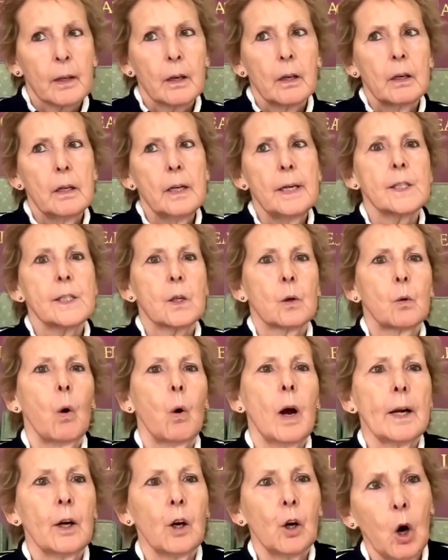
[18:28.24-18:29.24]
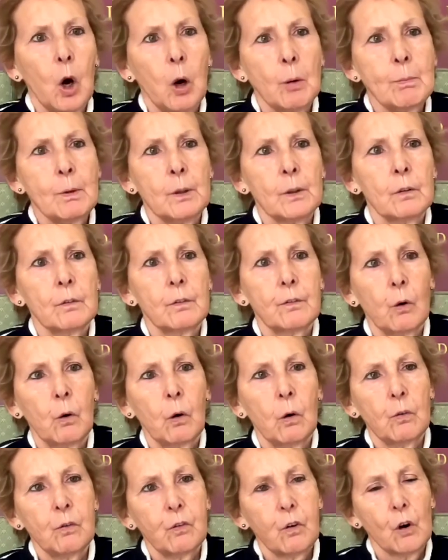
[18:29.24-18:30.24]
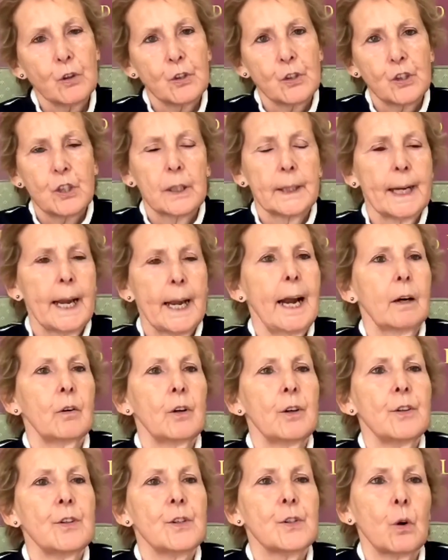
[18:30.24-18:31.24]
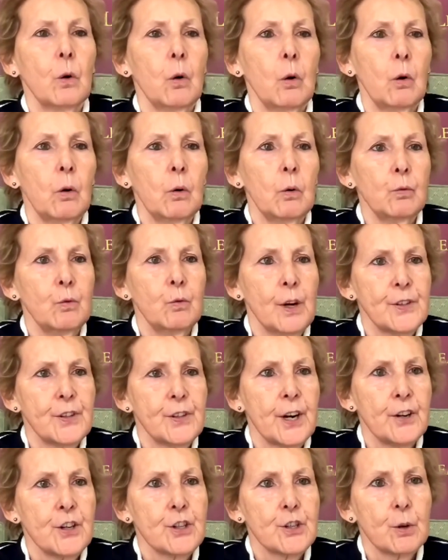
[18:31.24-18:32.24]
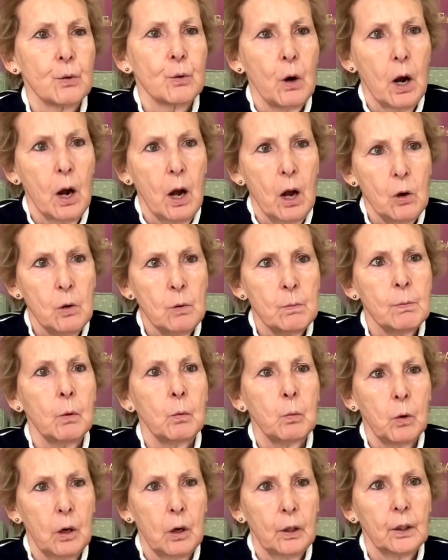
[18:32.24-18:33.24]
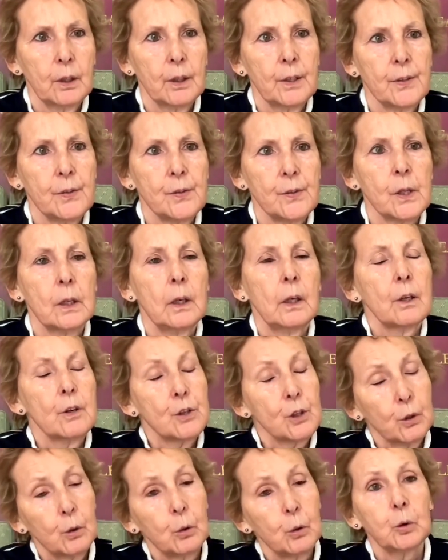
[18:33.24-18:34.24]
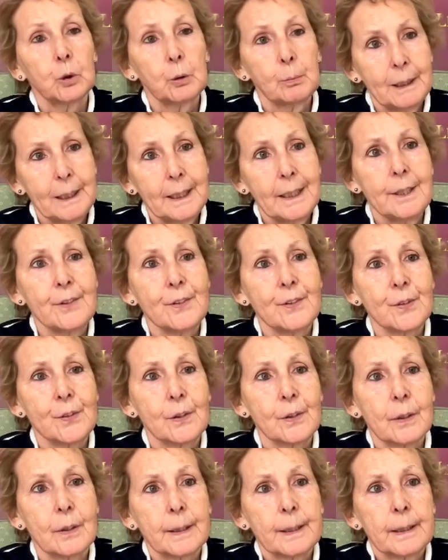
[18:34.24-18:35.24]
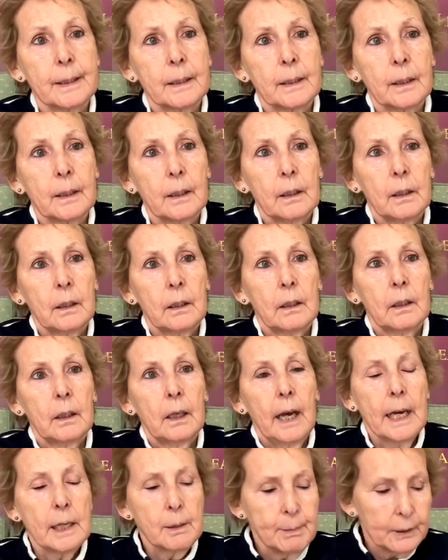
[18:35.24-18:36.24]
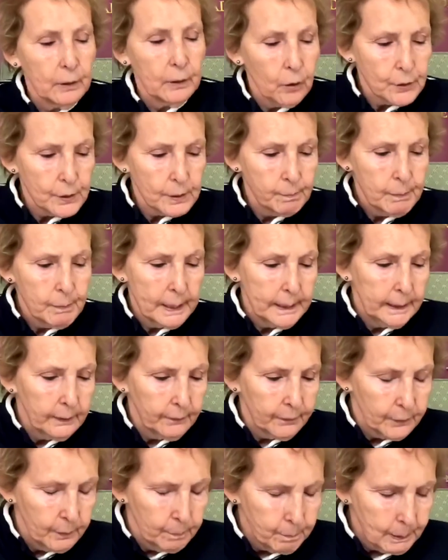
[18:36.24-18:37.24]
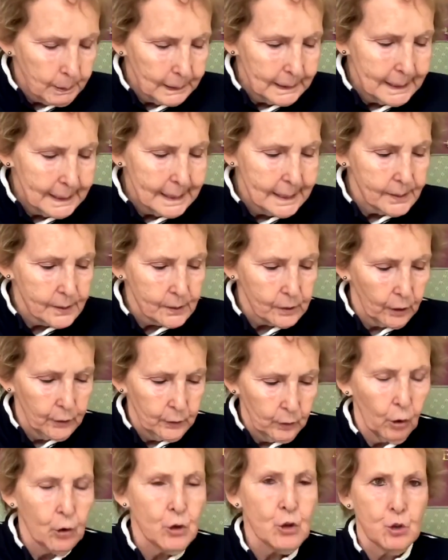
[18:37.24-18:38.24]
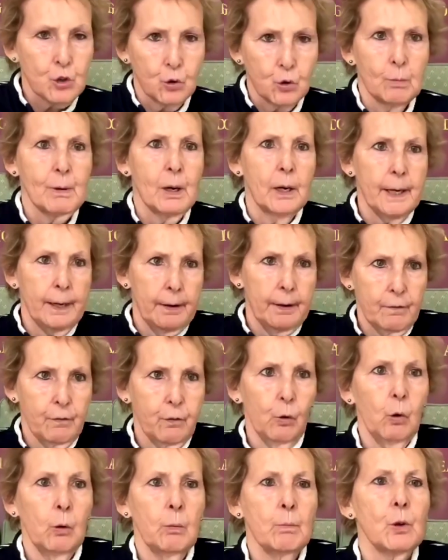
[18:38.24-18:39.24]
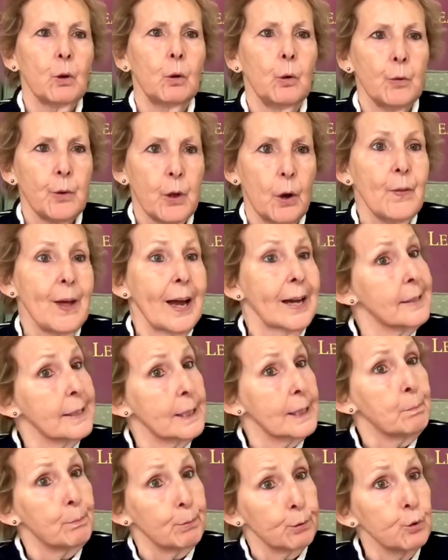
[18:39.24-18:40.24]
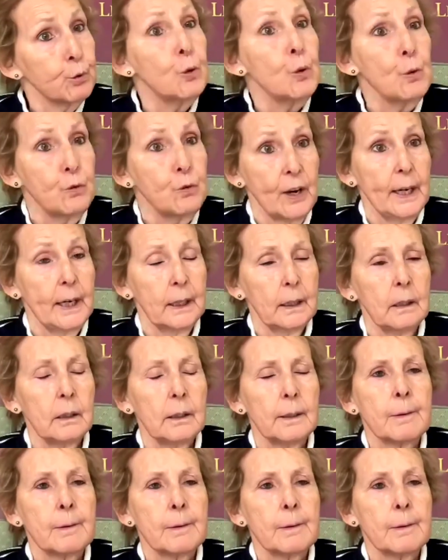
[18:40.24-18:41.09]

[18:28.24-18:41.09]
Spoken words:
it's quite common for foster carers or residential home workers to call the police. And because many of the police are not trauma informed, although that's improving,